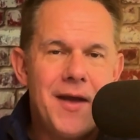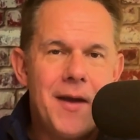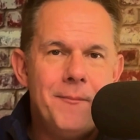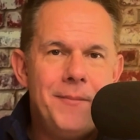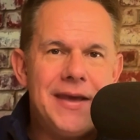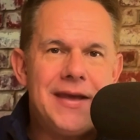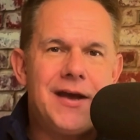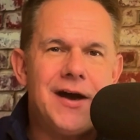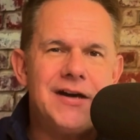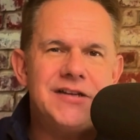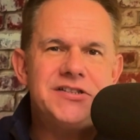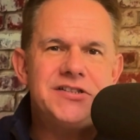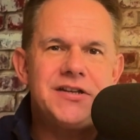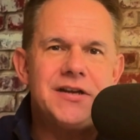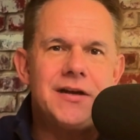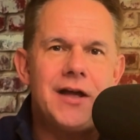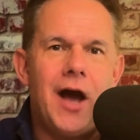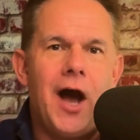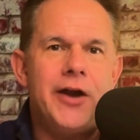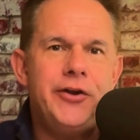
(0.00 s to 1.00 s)
because
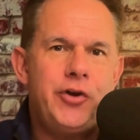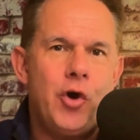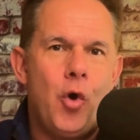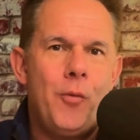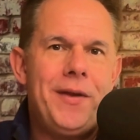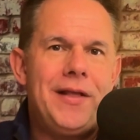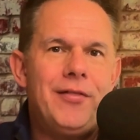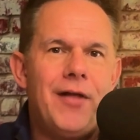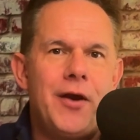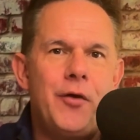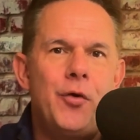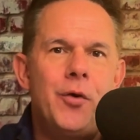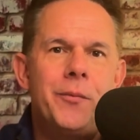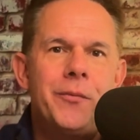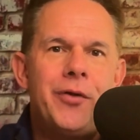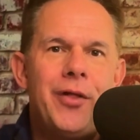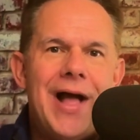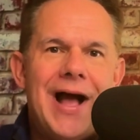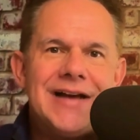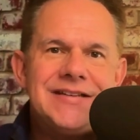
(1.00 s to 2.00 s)
Adobe Lightroom
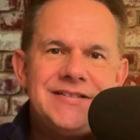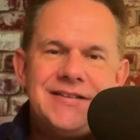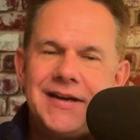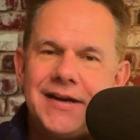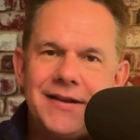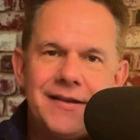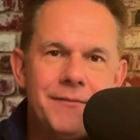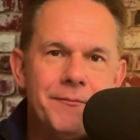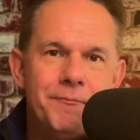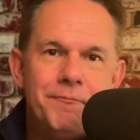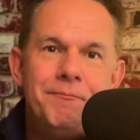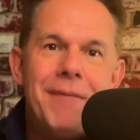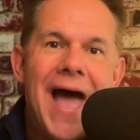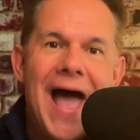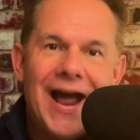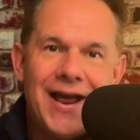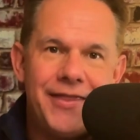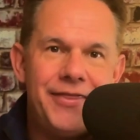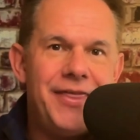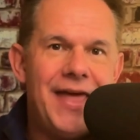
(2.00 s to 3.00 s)
Classic
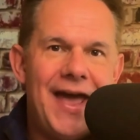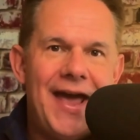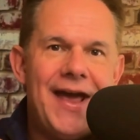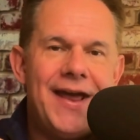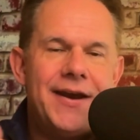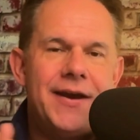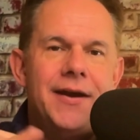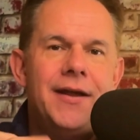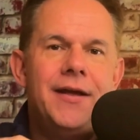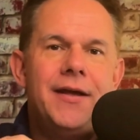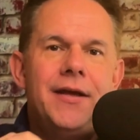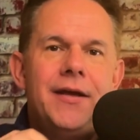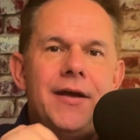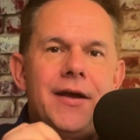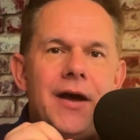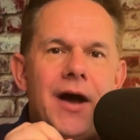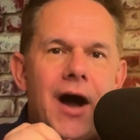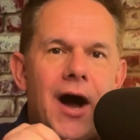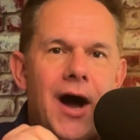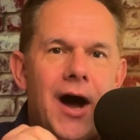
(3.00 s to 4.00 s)
back then
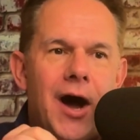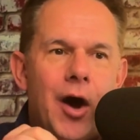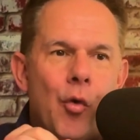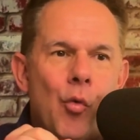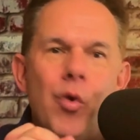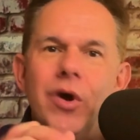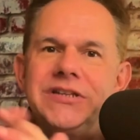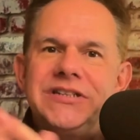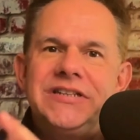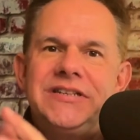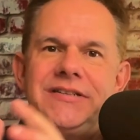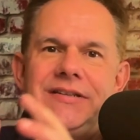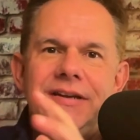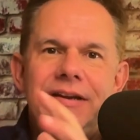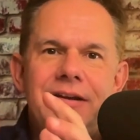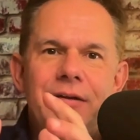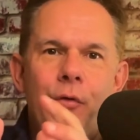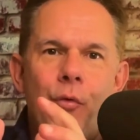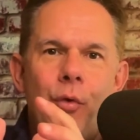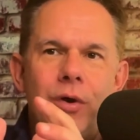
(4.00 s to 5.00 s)
was
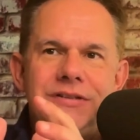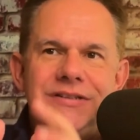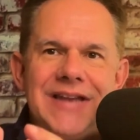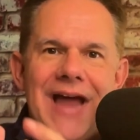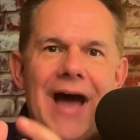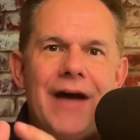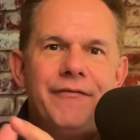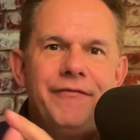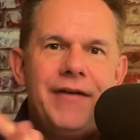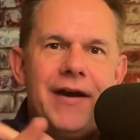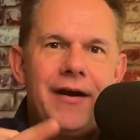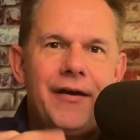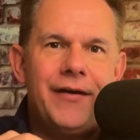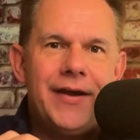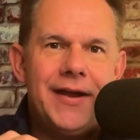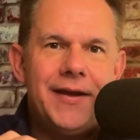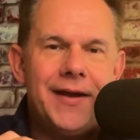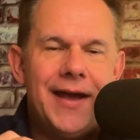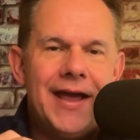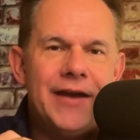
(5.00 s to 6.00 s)
not
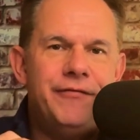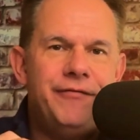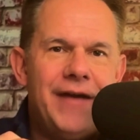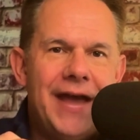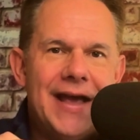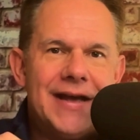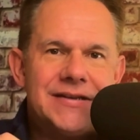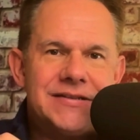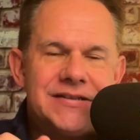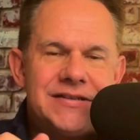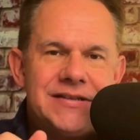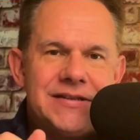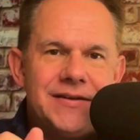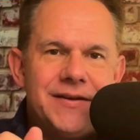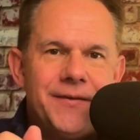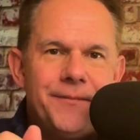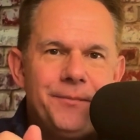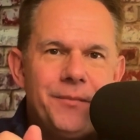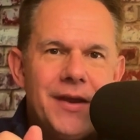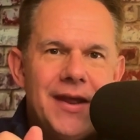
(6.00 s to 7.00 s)
very advanced
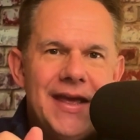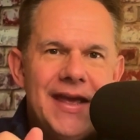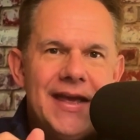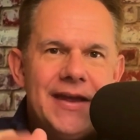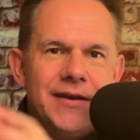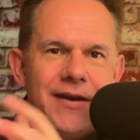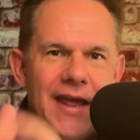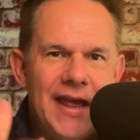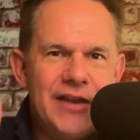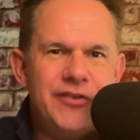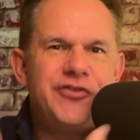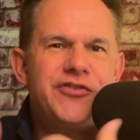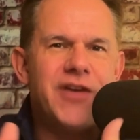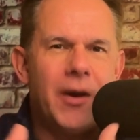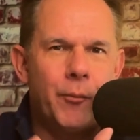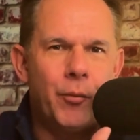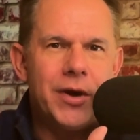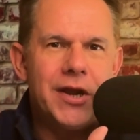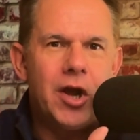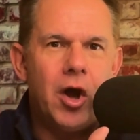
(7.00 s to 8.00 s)
in
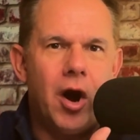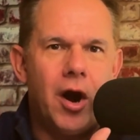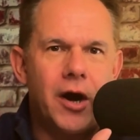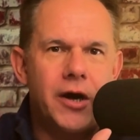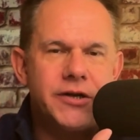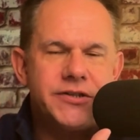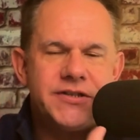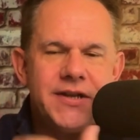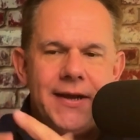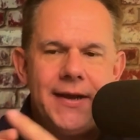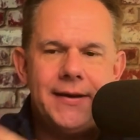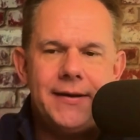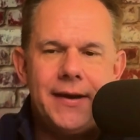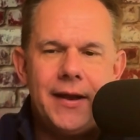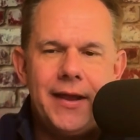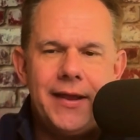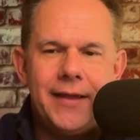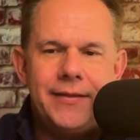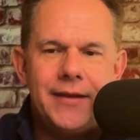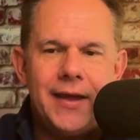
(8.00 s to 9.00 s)
some regards.
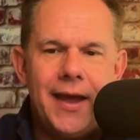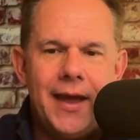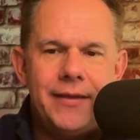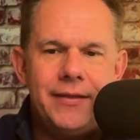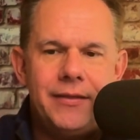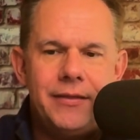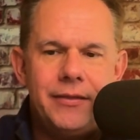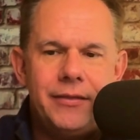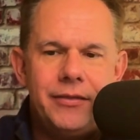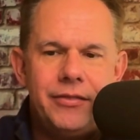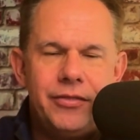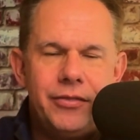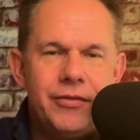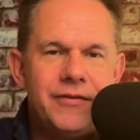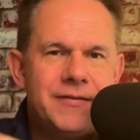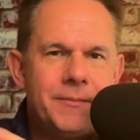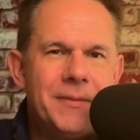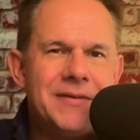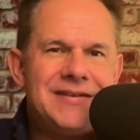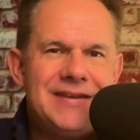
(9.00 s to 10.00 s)
And
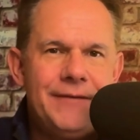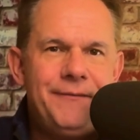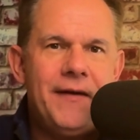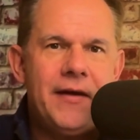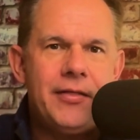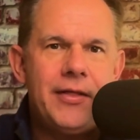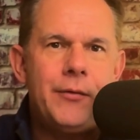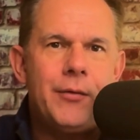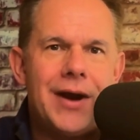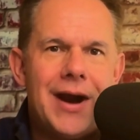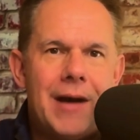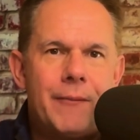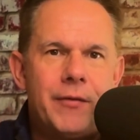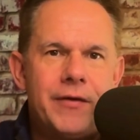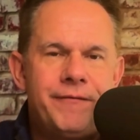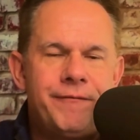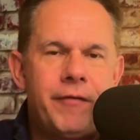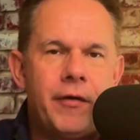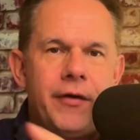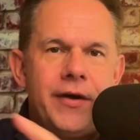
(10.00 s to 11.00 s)
specifically what I'm
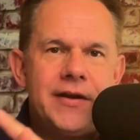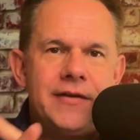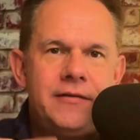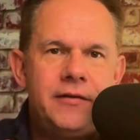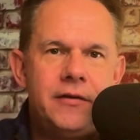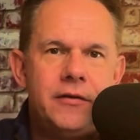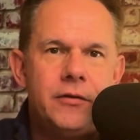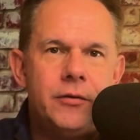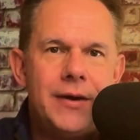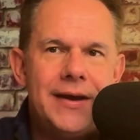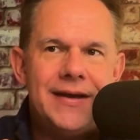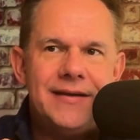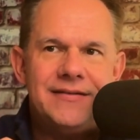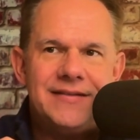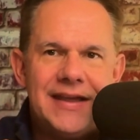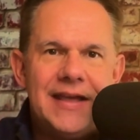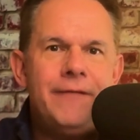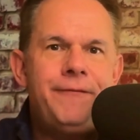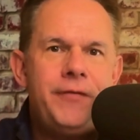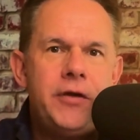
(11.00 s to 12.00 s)
referring to is
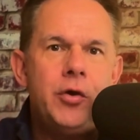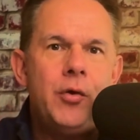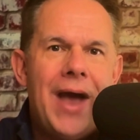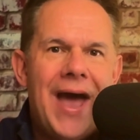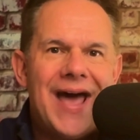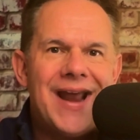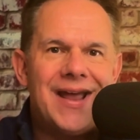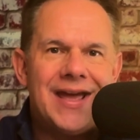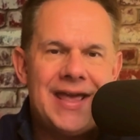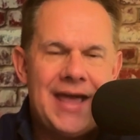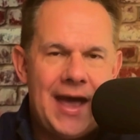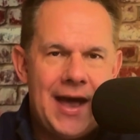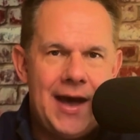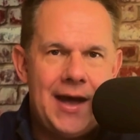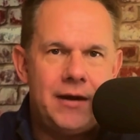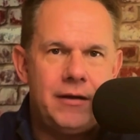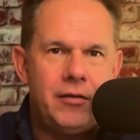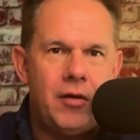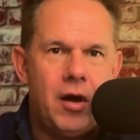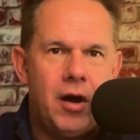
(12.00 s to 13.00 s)
if you had a
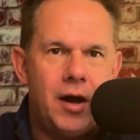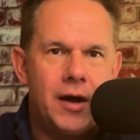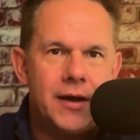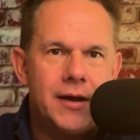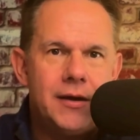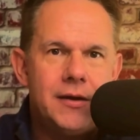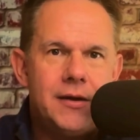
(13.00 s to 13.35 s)
catalog